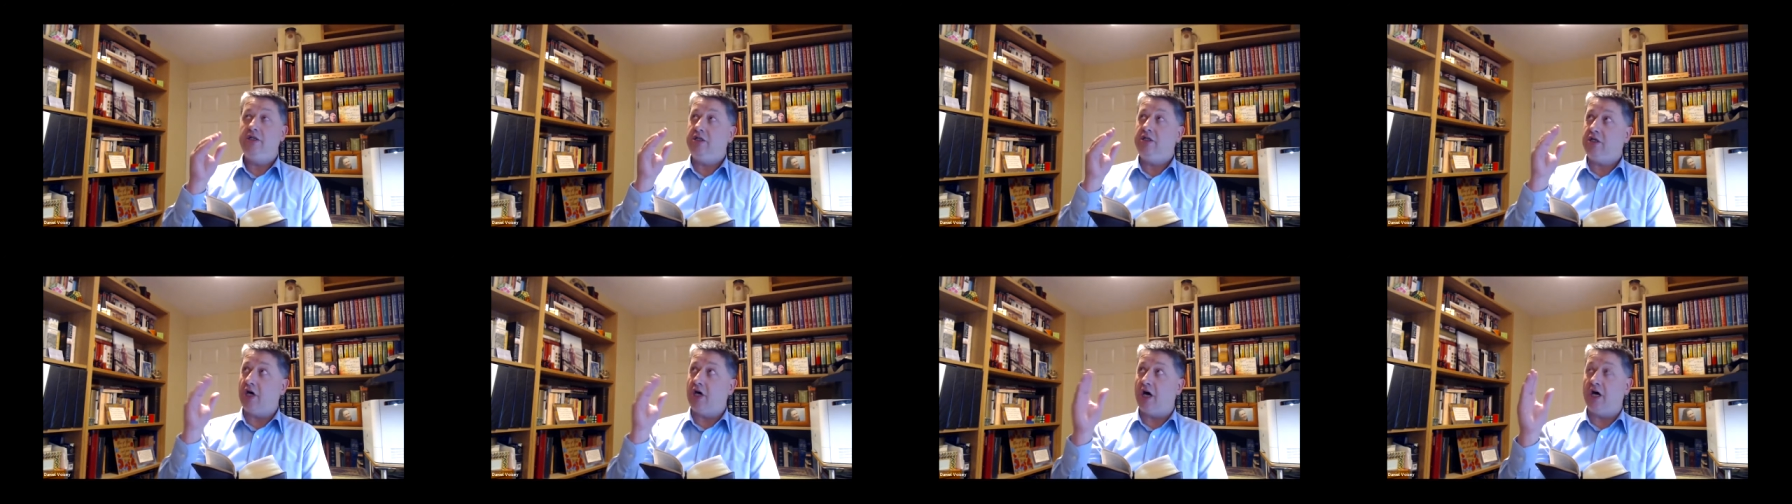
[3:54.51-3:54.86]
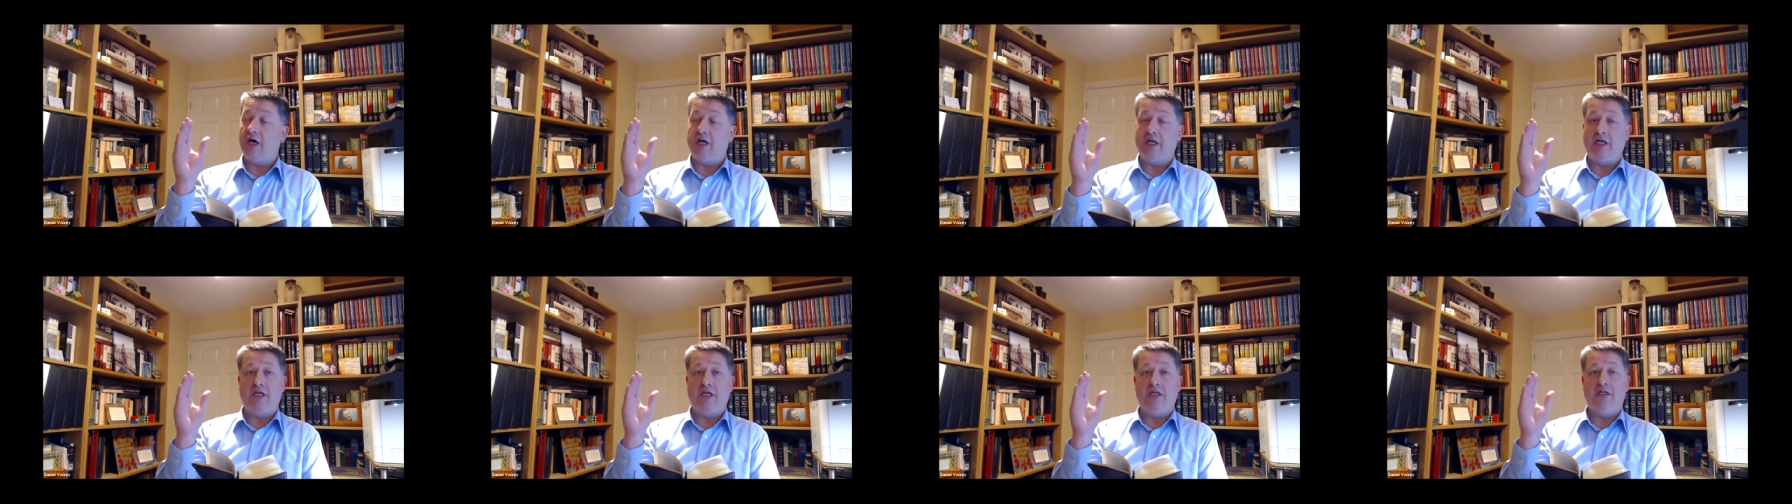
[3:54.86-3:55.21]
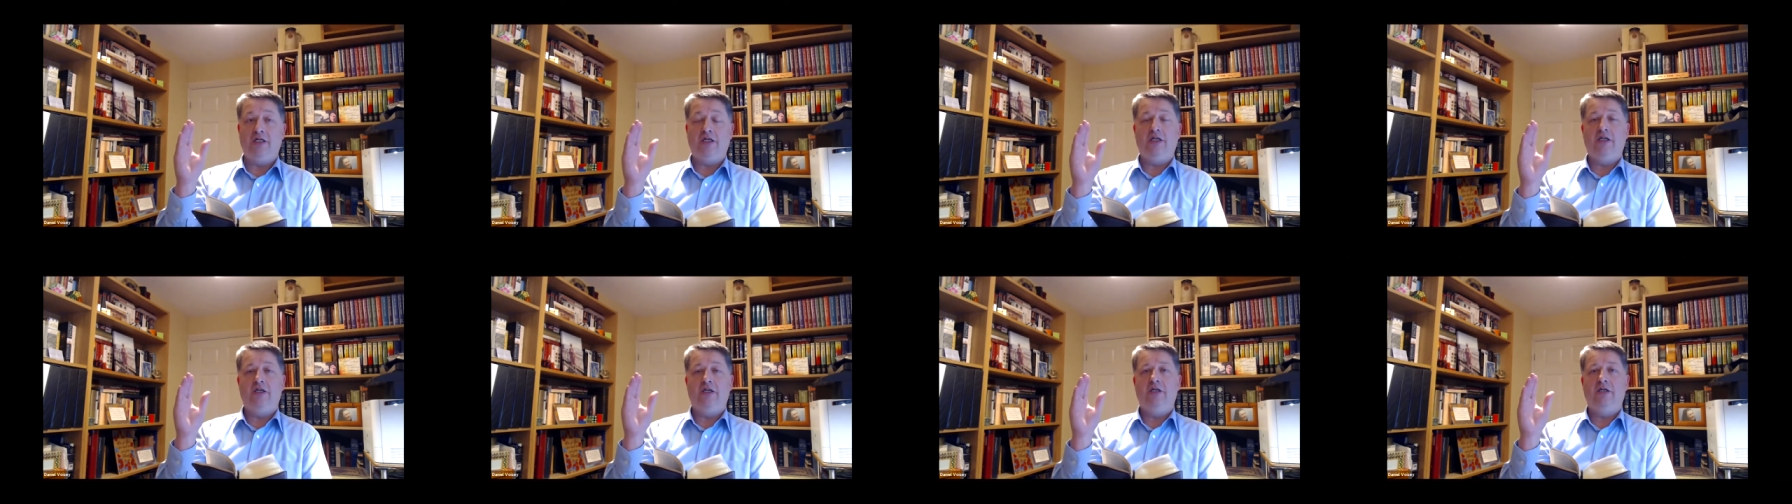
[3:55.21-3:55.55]
died
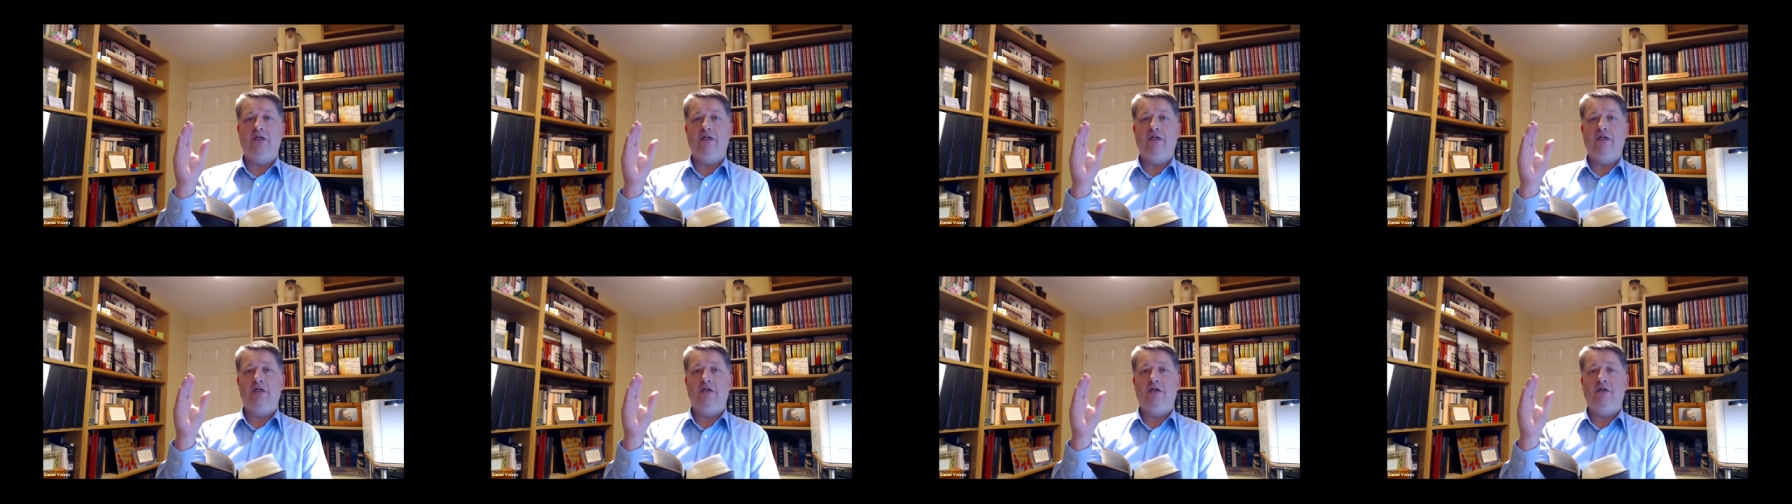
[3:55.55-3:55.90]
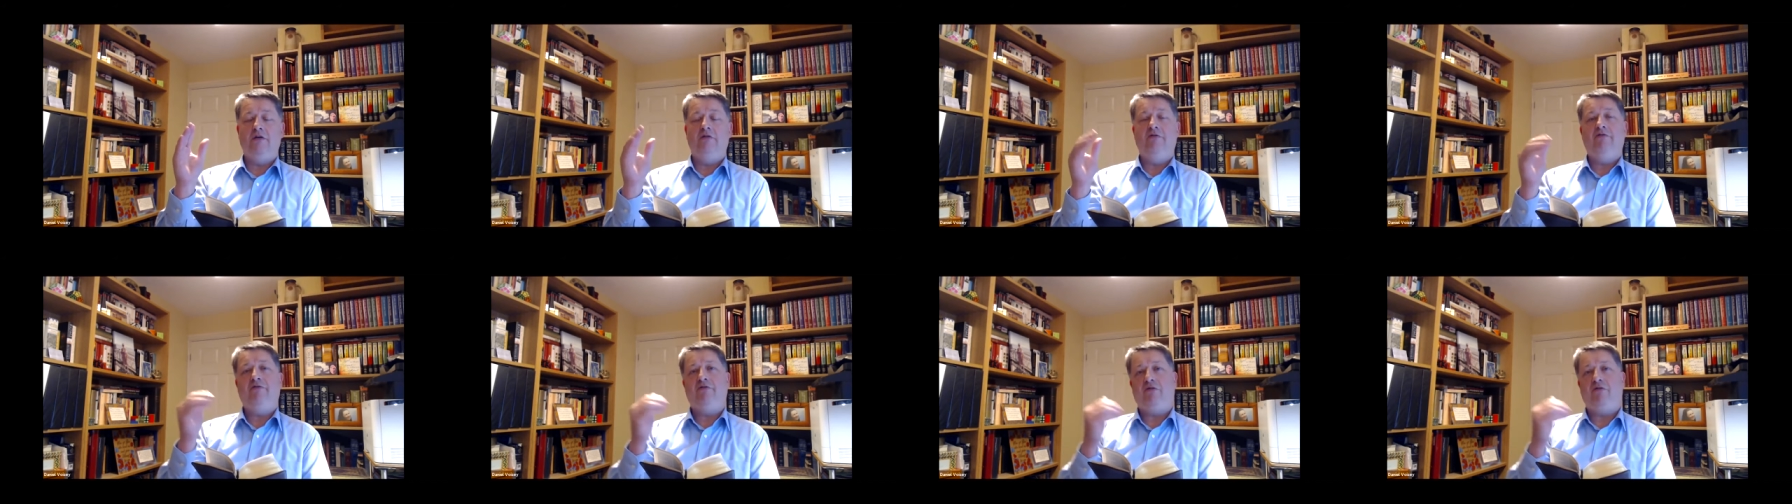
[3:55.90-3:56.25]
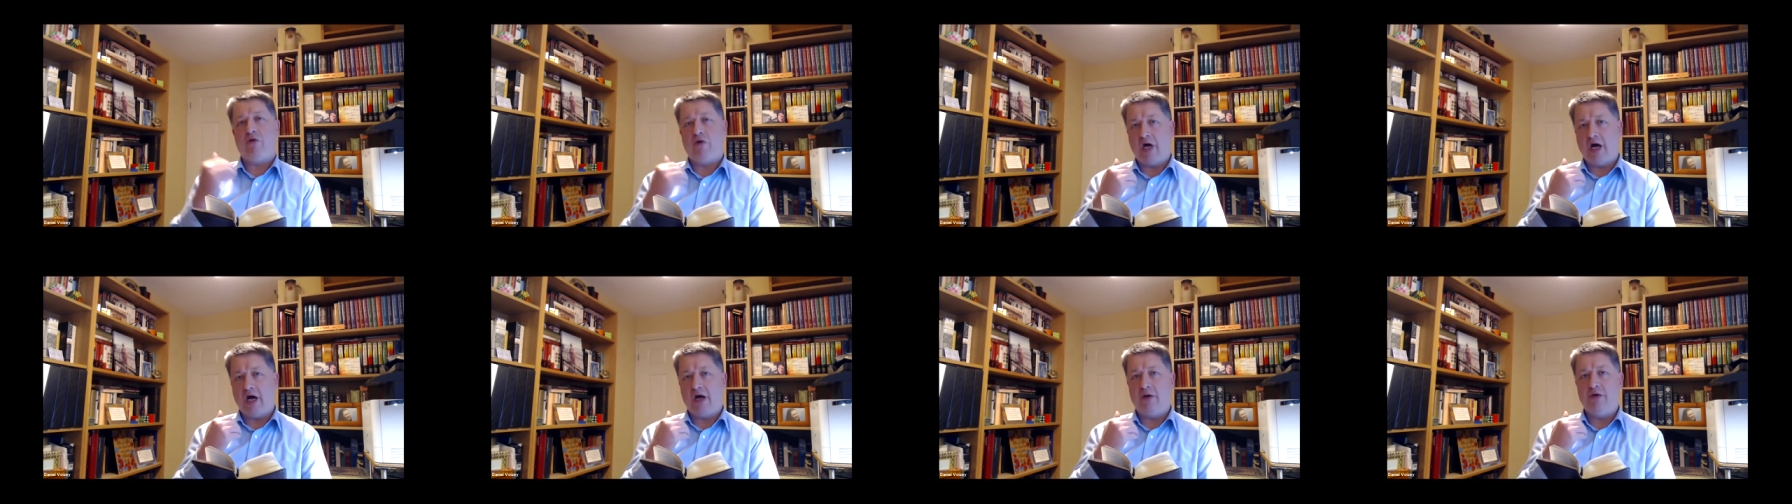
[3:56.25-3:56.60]

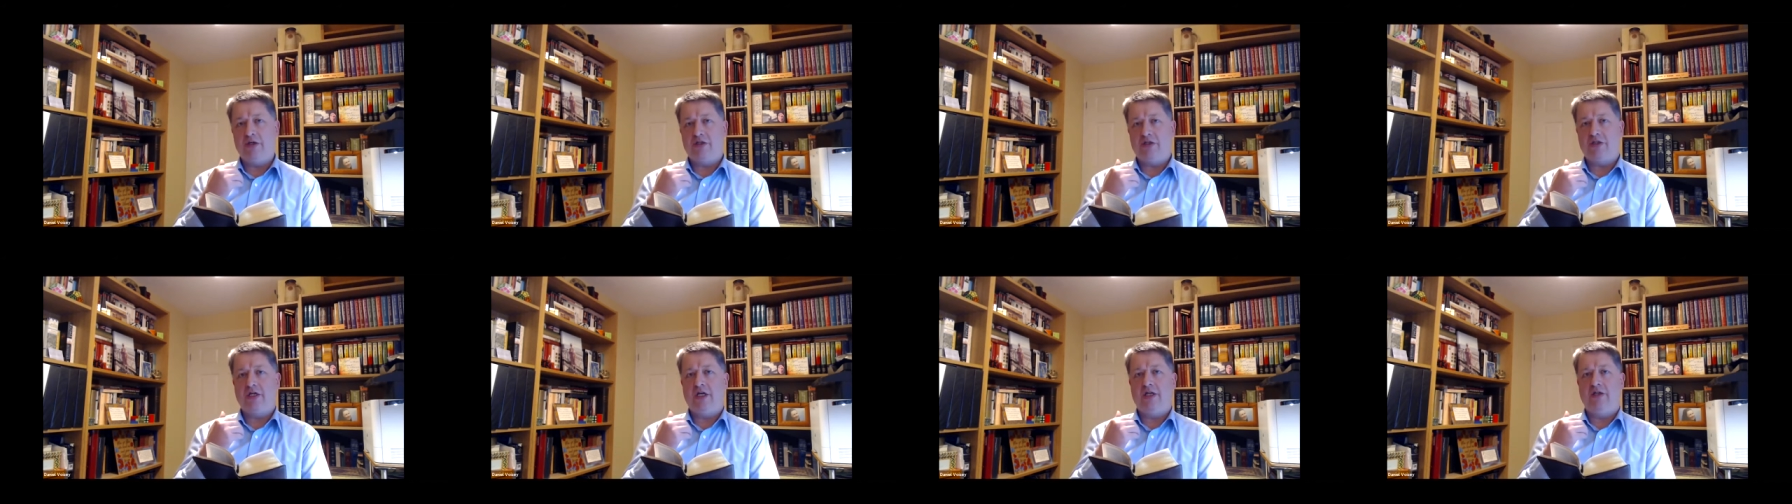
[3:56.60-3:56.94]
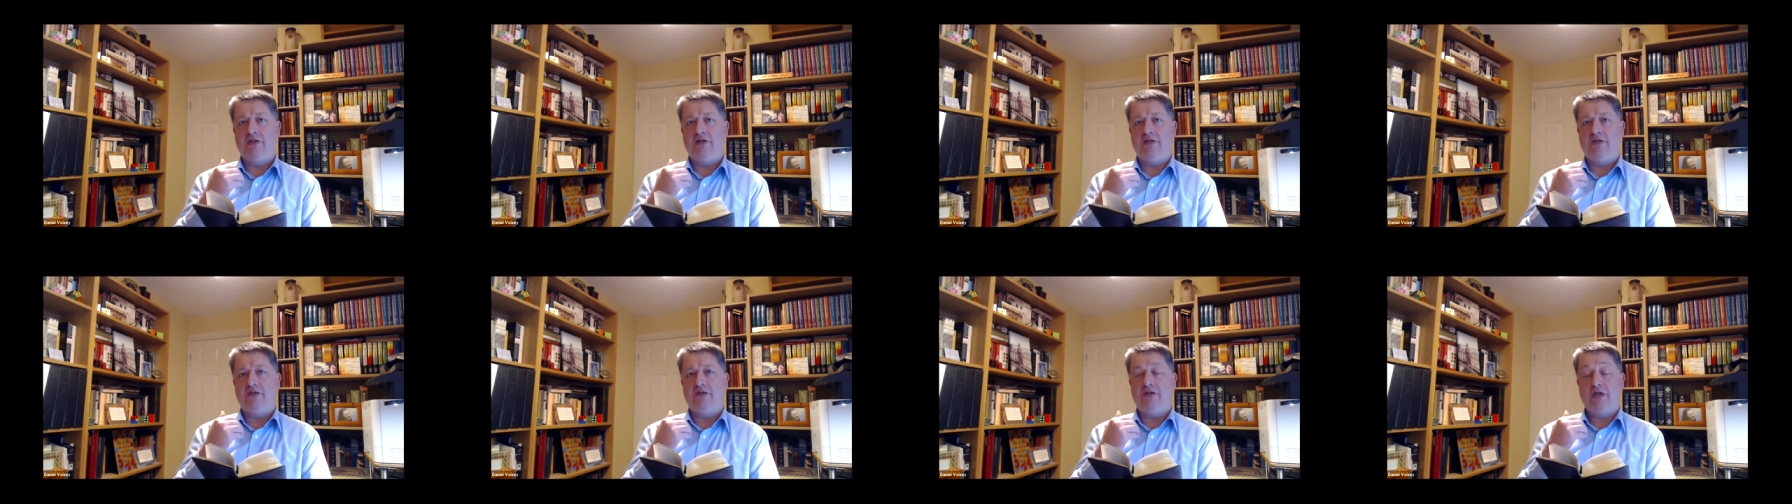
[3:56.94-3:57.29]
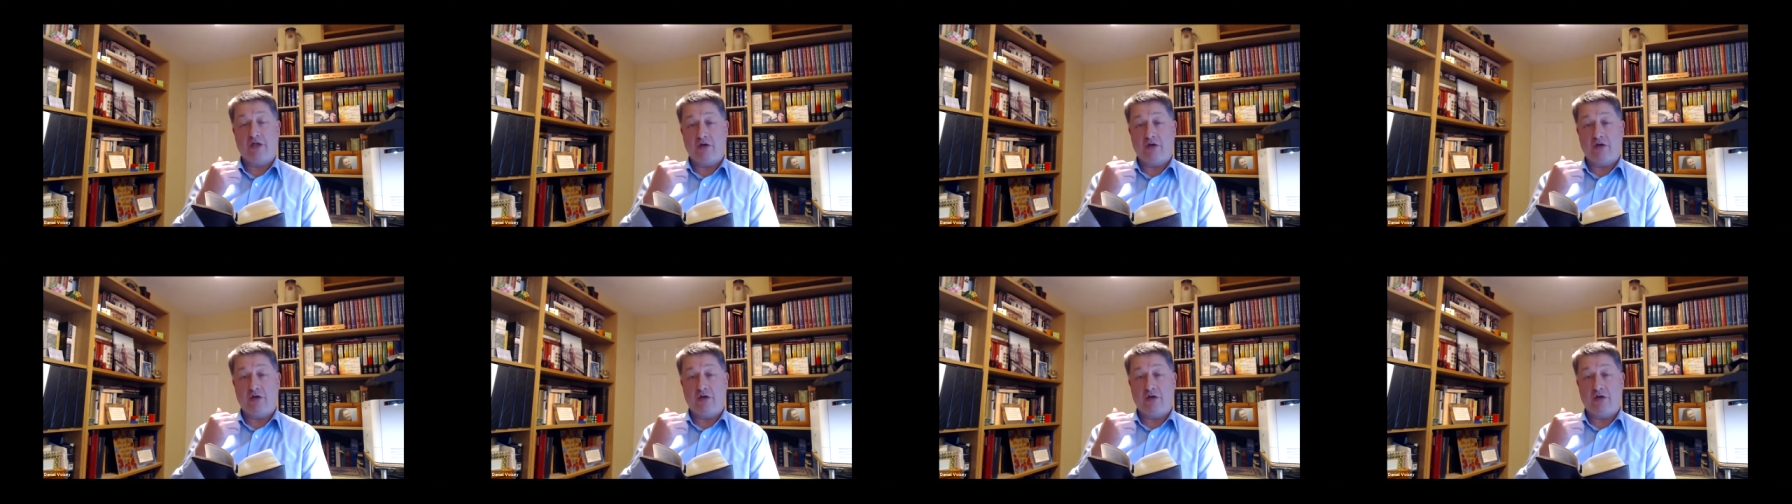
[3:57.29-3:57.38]
for our sins